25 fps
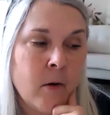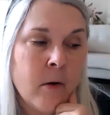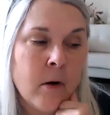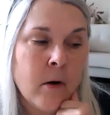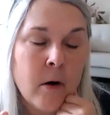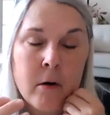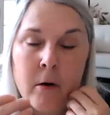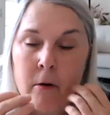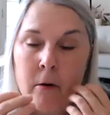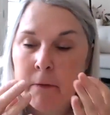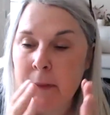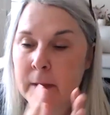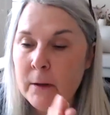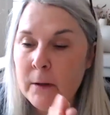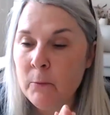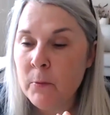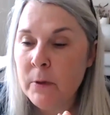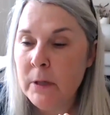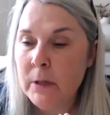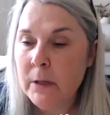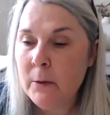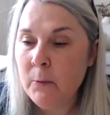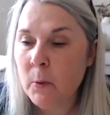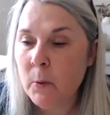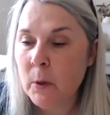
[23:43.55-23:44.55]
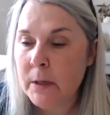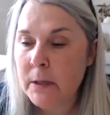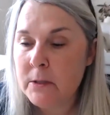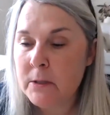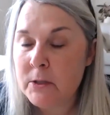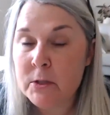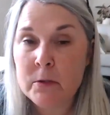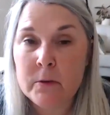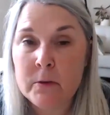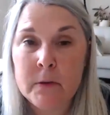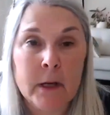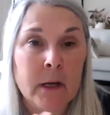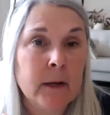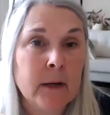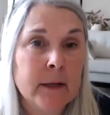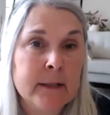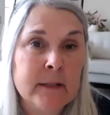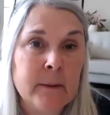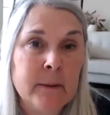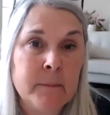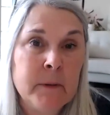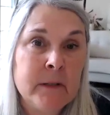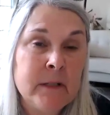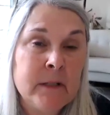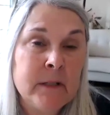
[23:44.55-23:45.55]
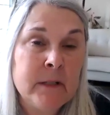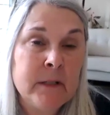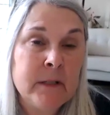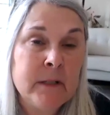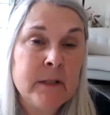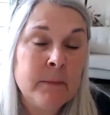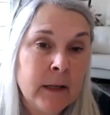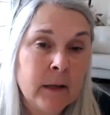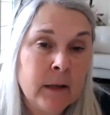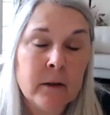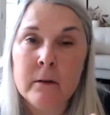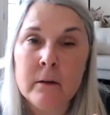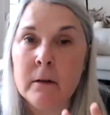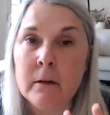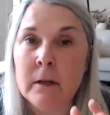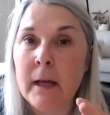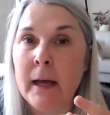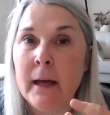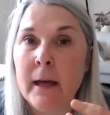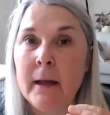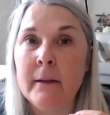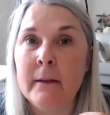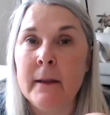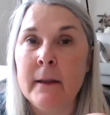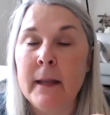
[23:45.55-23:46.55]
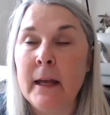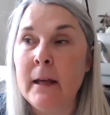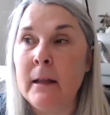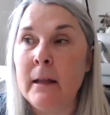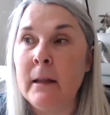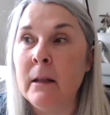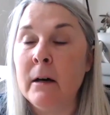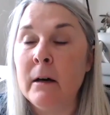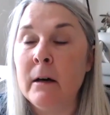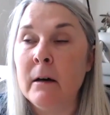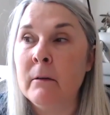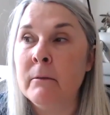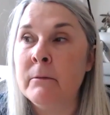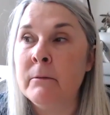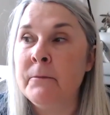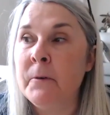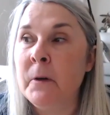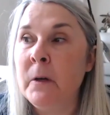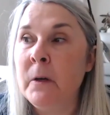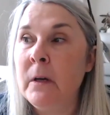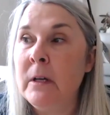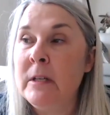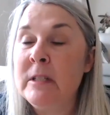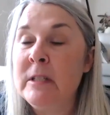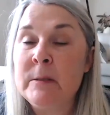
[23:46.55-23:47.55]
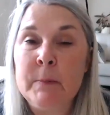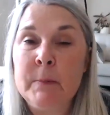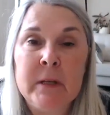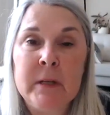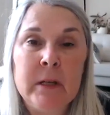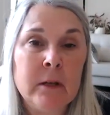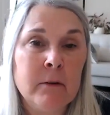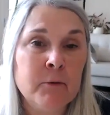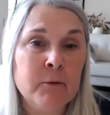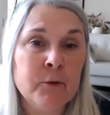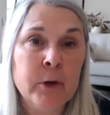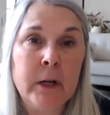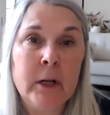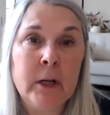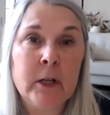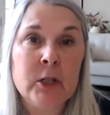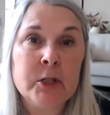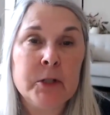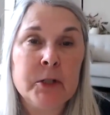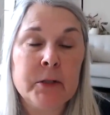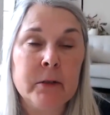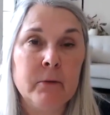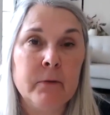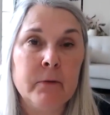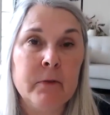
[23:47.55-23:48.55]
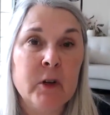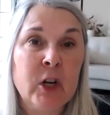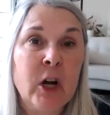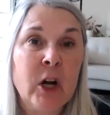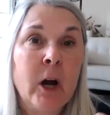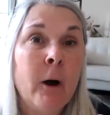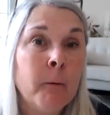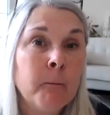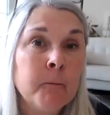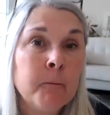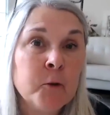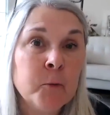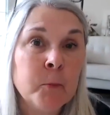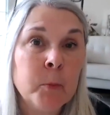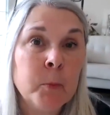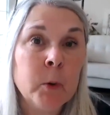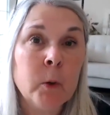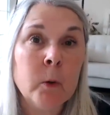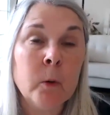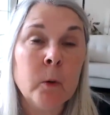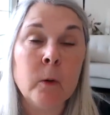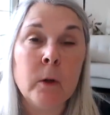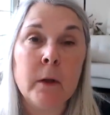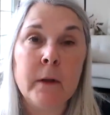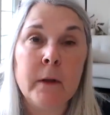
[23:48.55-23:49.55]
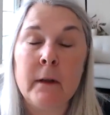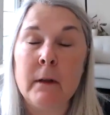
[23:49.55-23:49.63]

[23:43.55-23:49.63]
oh, they really wanted to, they got accepted to McGill and they love speaking French. They're very comfortable.